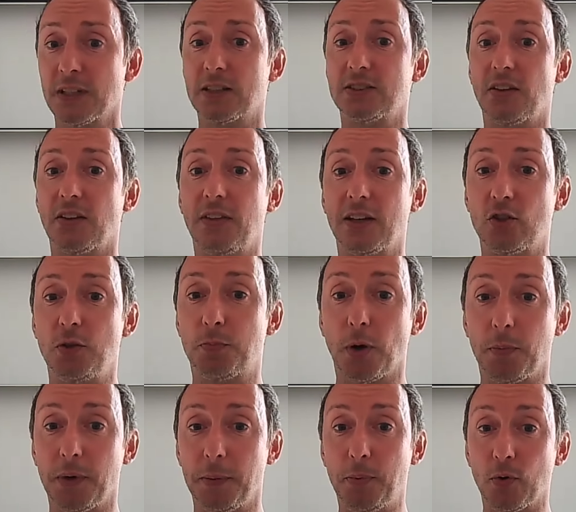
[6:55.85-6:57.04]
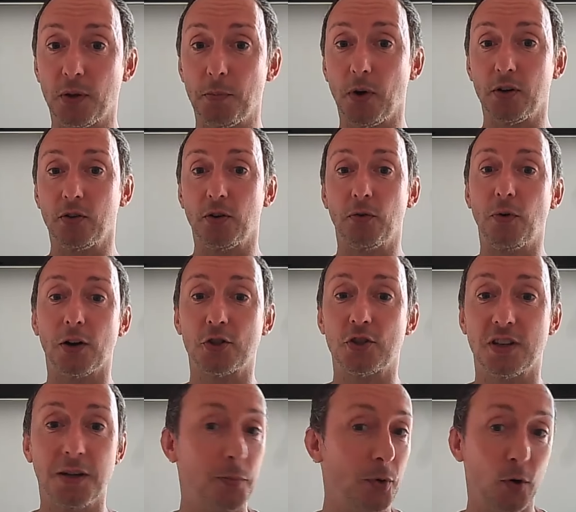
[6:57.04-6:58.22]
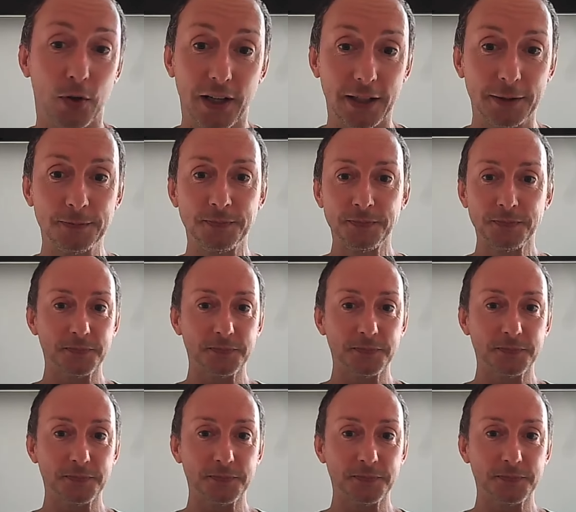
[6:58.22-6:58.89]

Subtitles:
because I think she probably put them on in a rush in the morning.